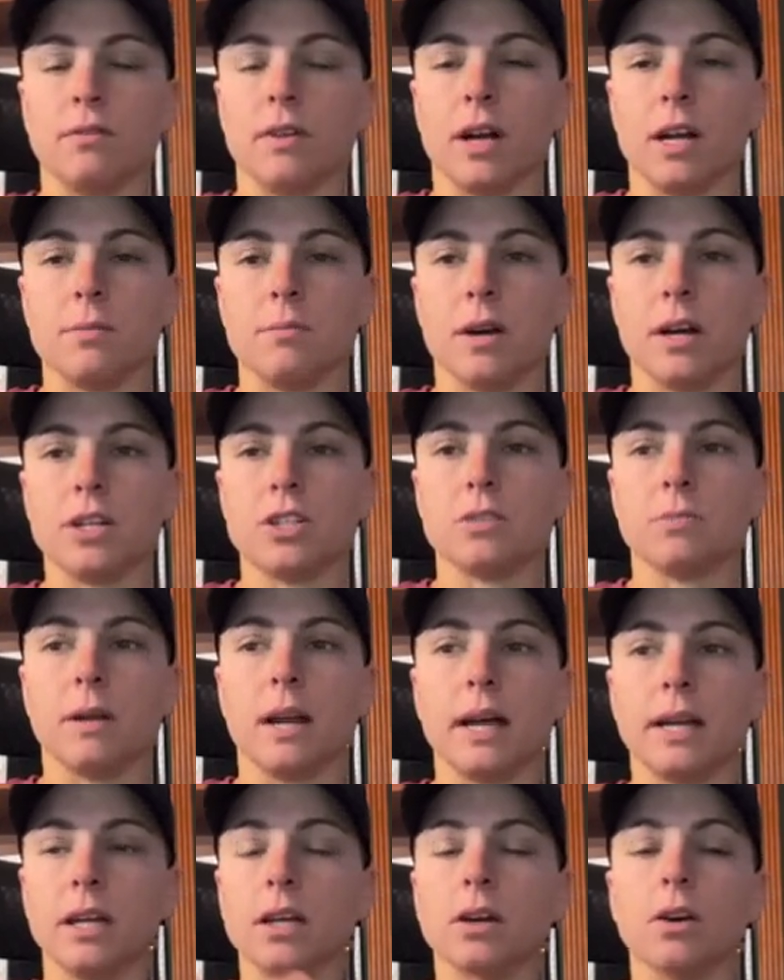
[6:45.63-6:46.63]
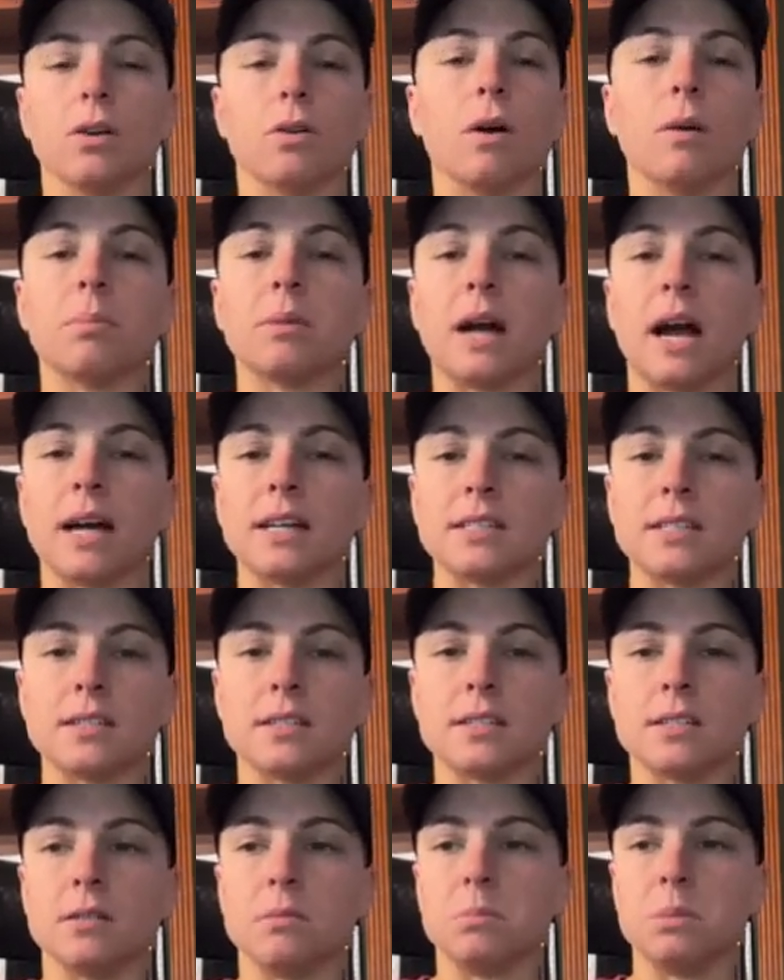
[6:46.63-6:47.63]
very much, but I can go to a
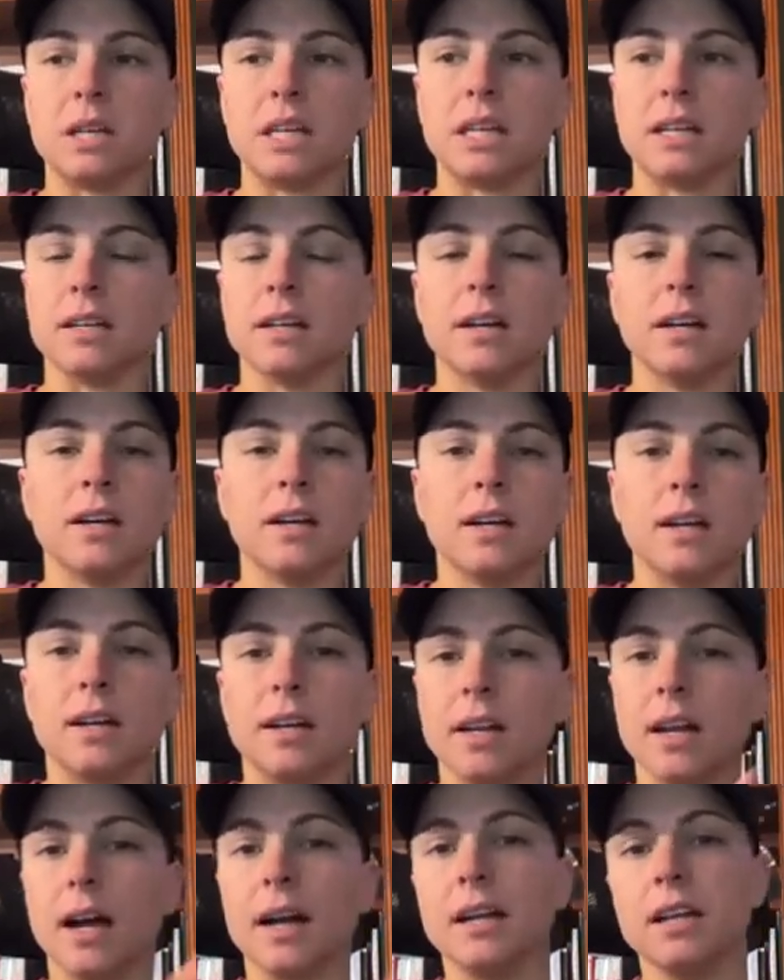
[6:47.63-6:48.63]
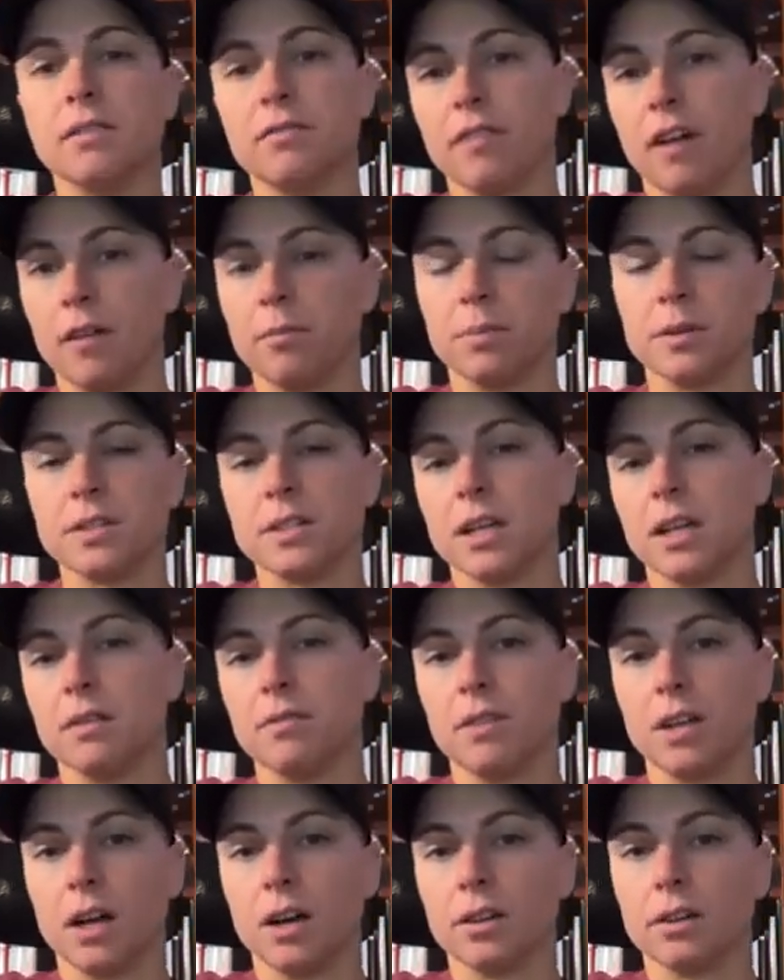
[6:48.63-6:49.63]
practice and beat 95%
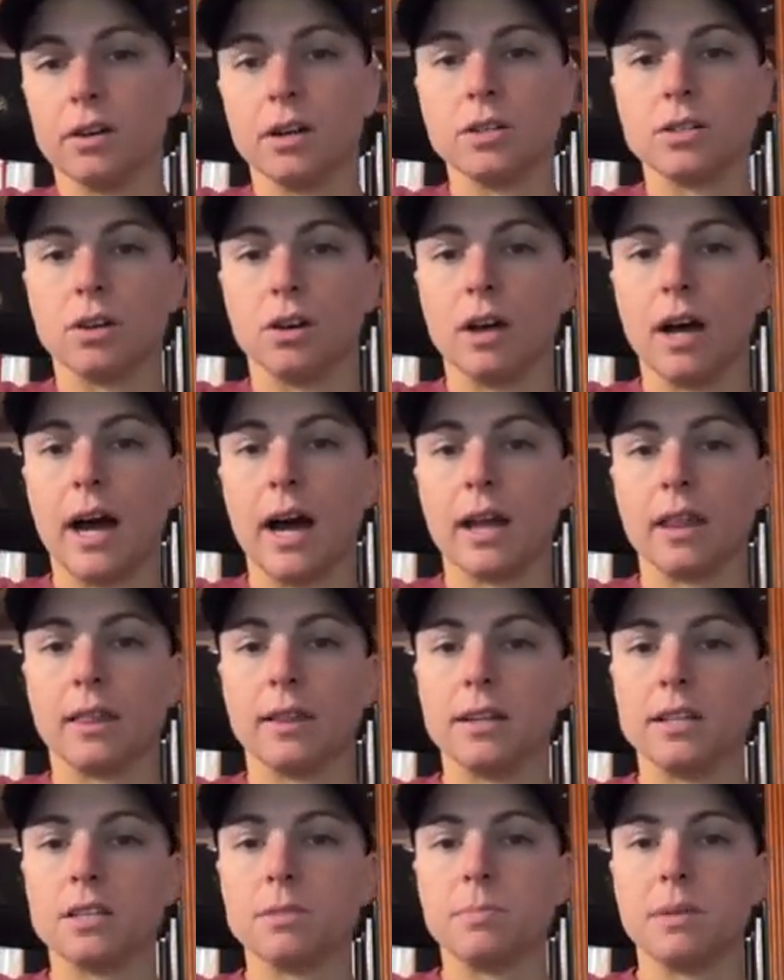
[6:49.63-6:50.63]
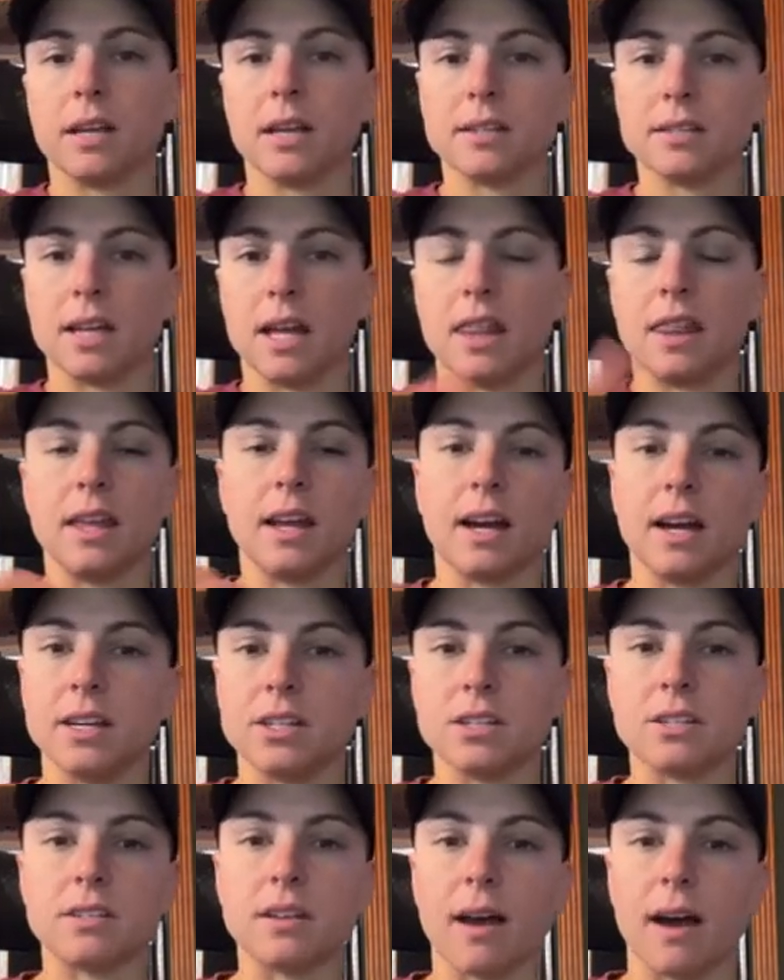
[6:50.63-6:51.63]
of the other adult athletes because I think
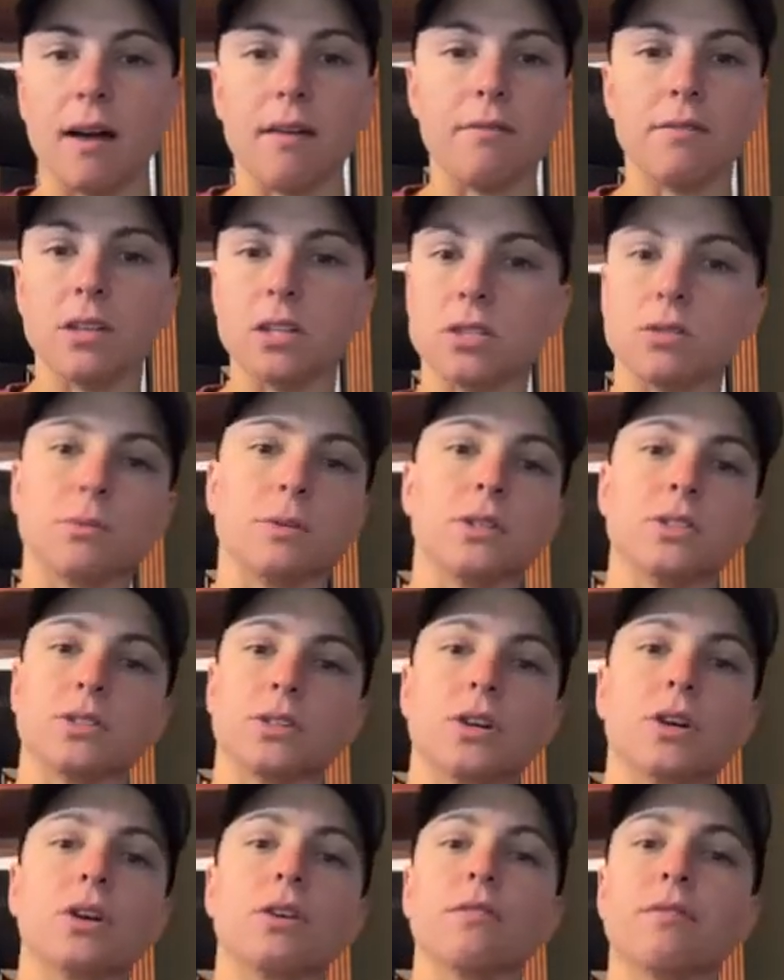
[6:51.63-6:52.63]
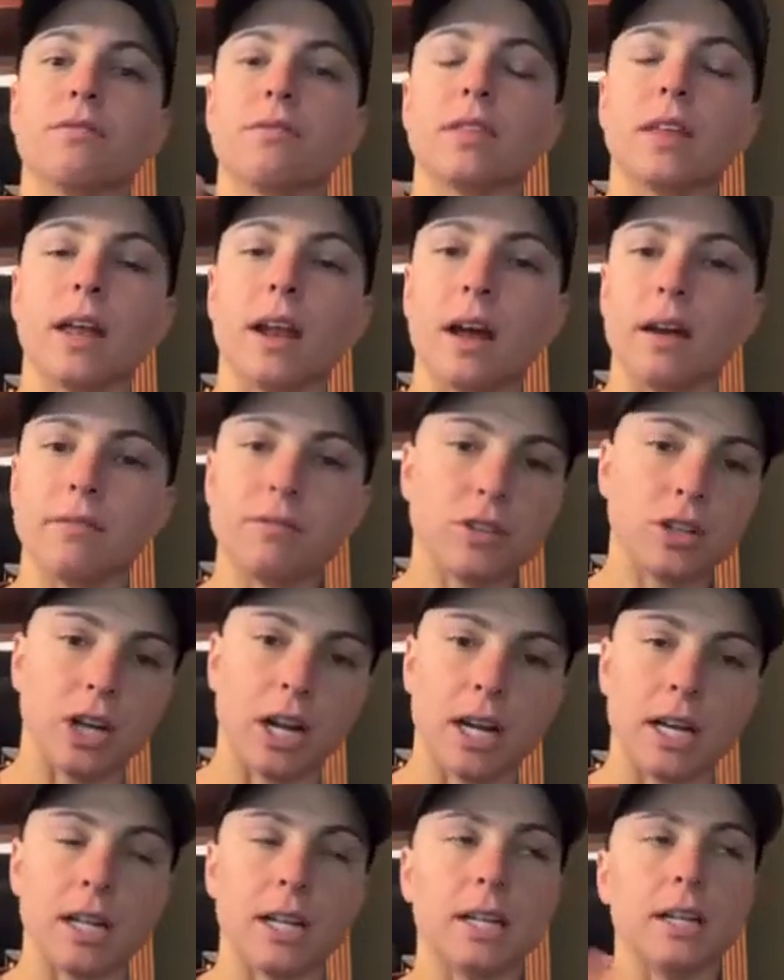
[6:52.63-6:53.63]
I just have this reserve that I've
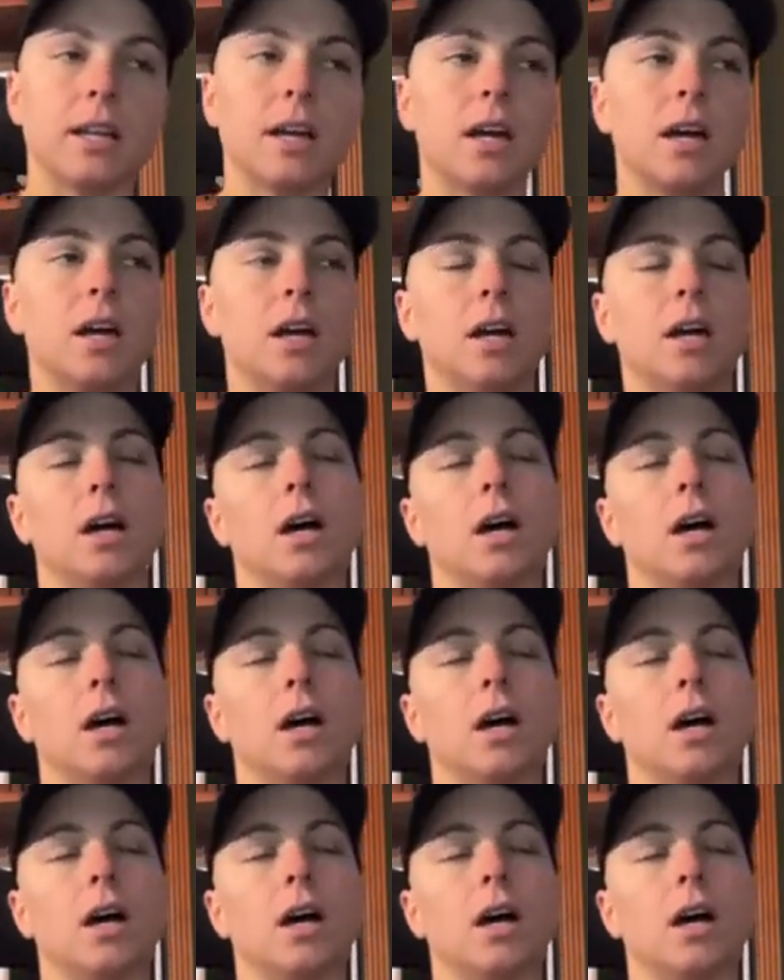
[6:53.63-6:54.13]
created